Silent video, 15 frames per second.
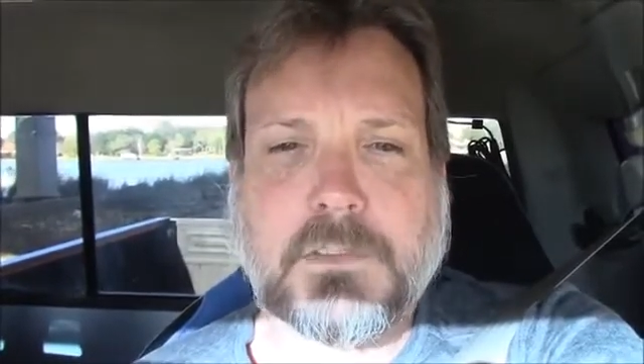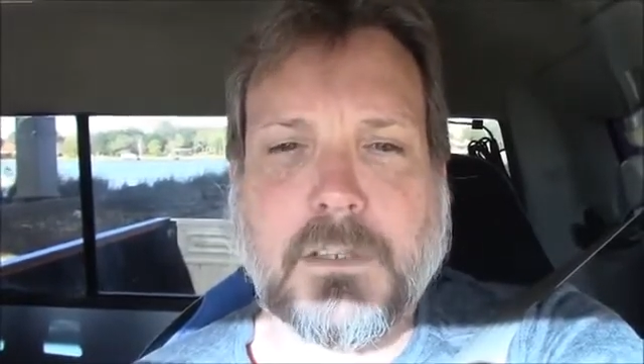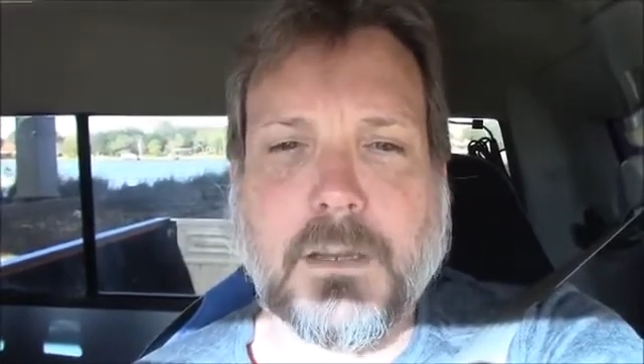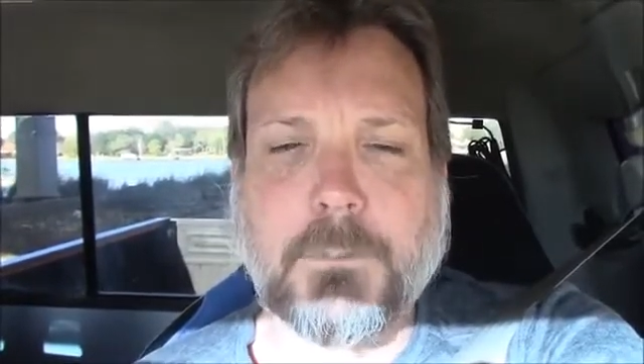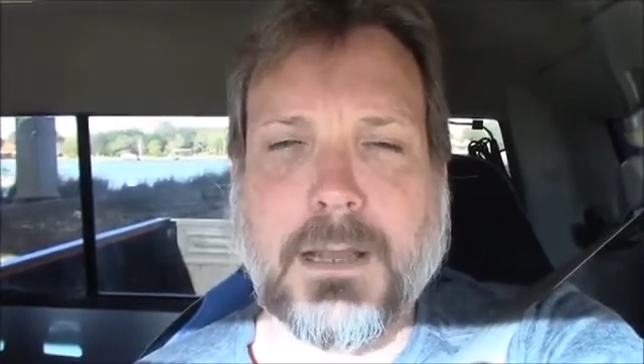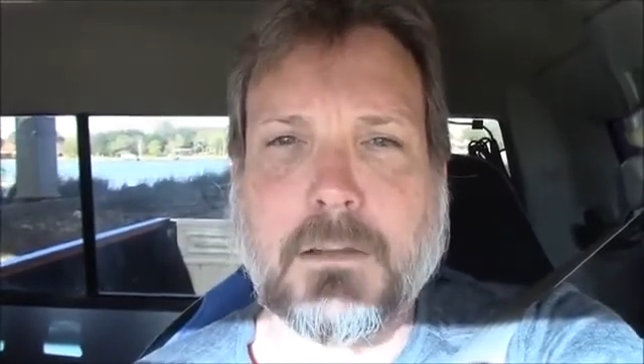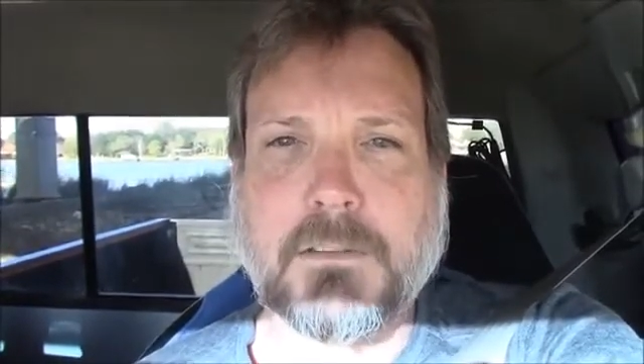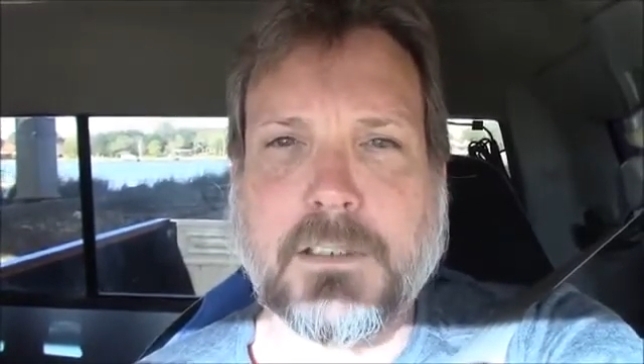
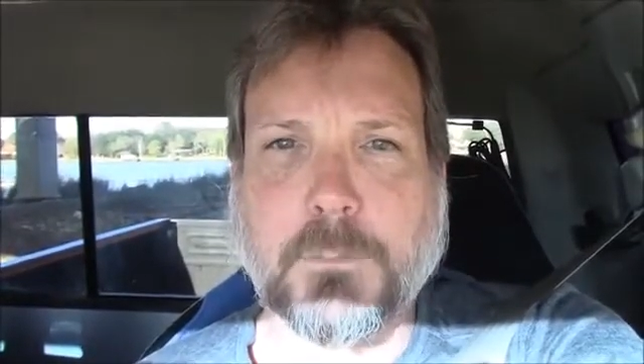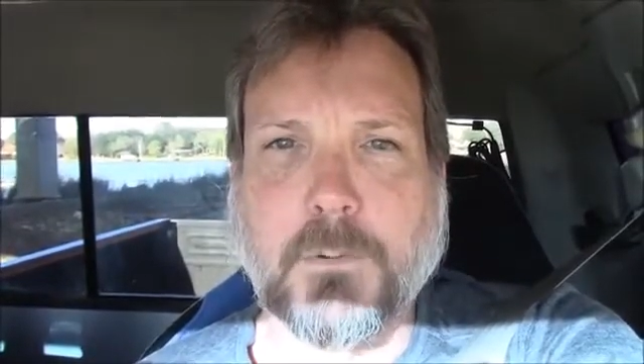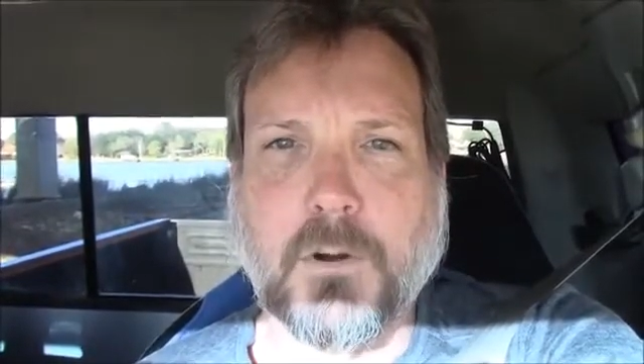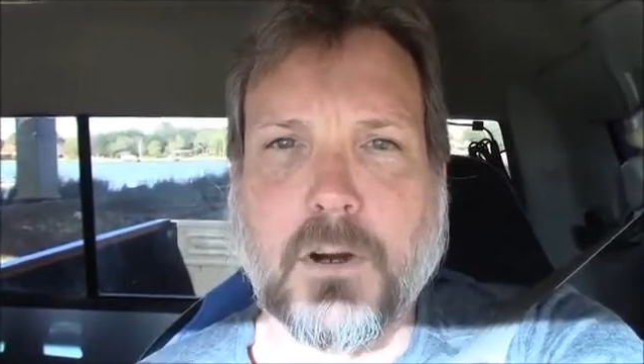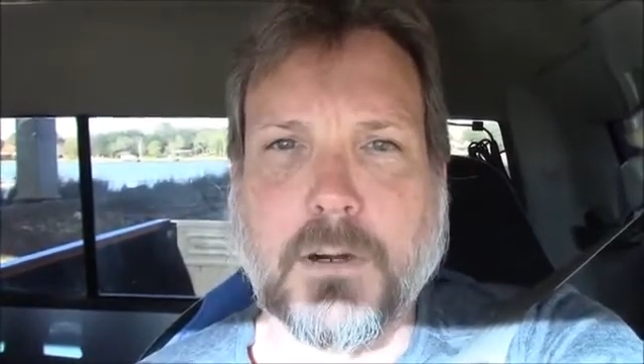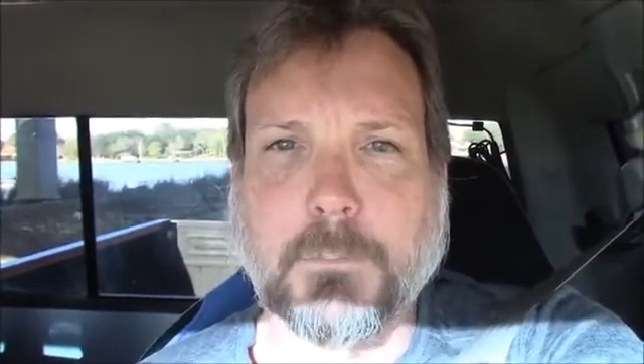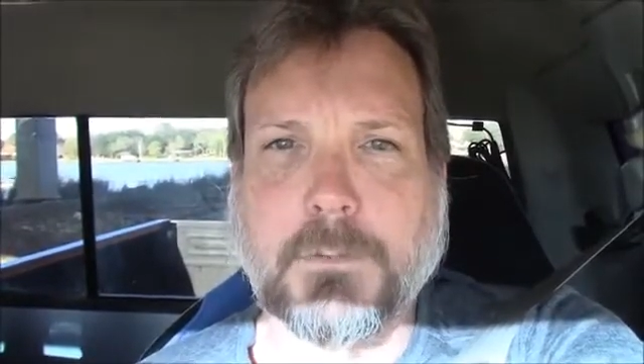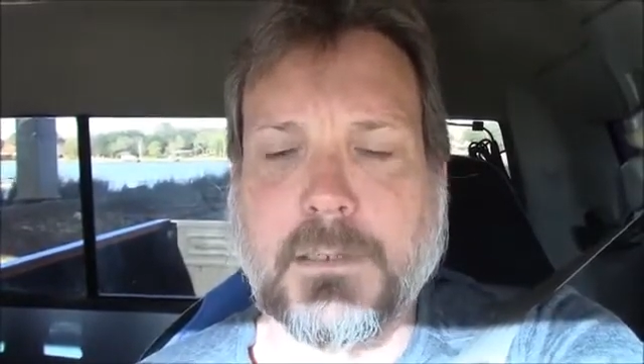about Deer
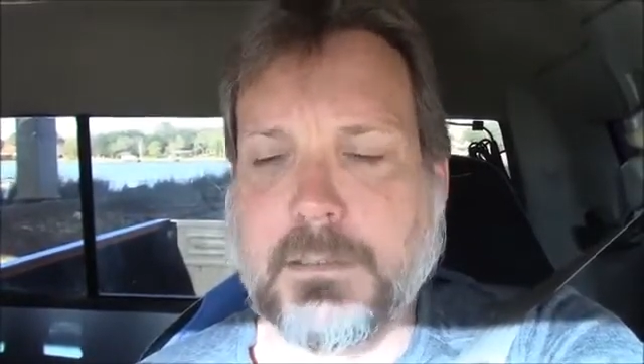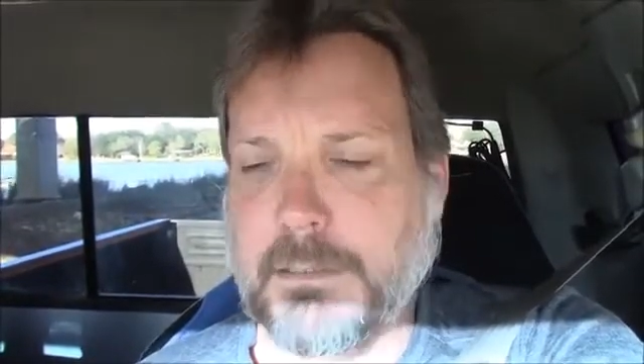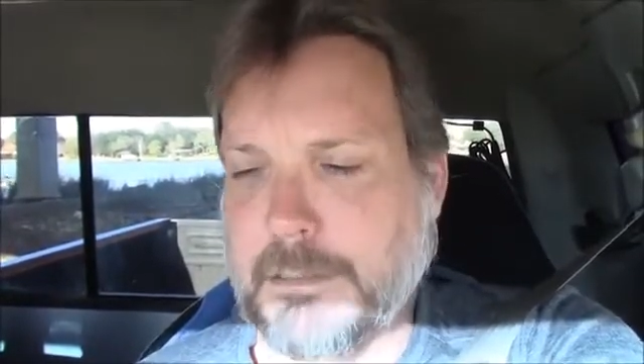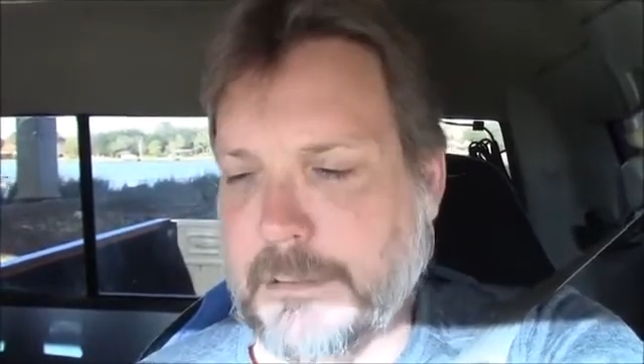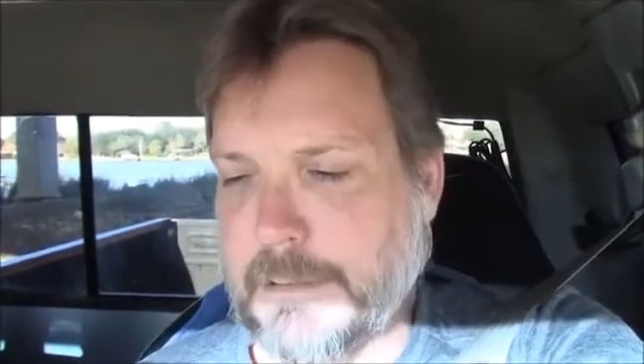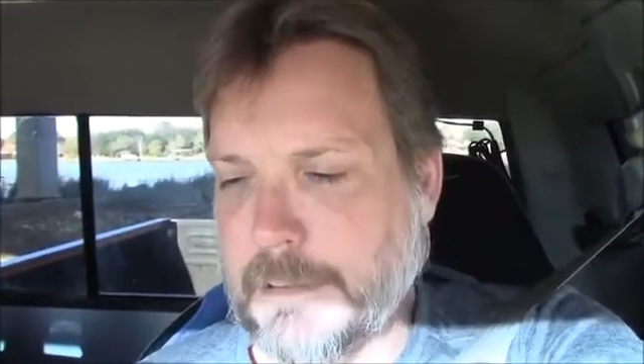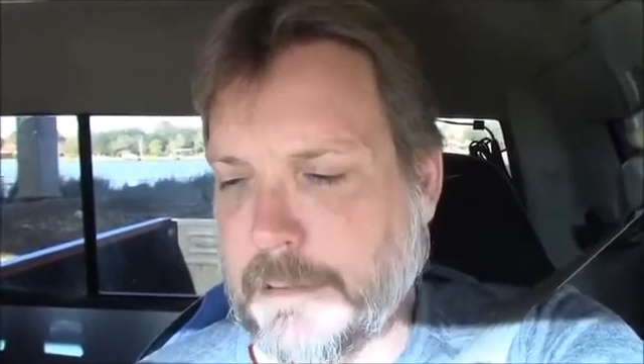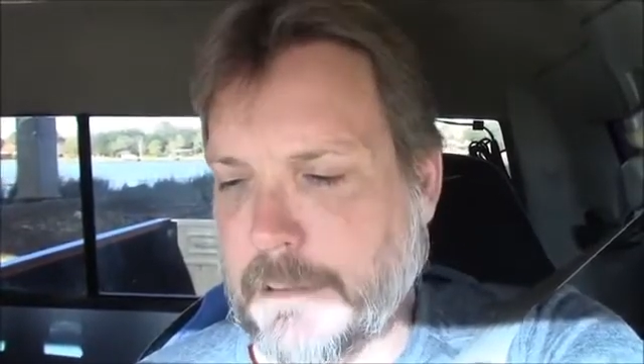Park PD.